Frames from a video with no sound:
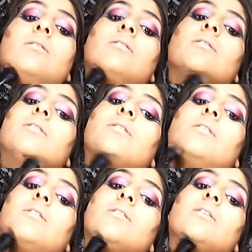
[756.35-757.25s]

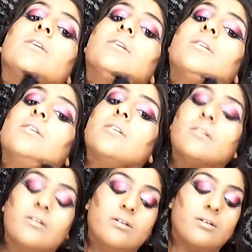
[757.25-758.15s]

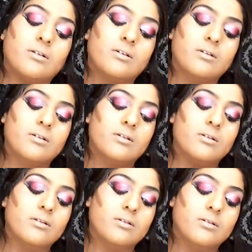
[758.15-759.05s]

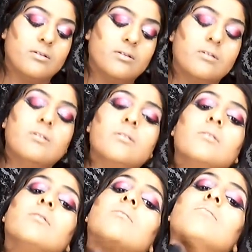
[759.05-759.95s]

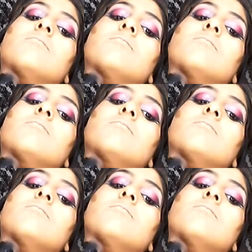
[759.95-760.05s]
Nobody speaks.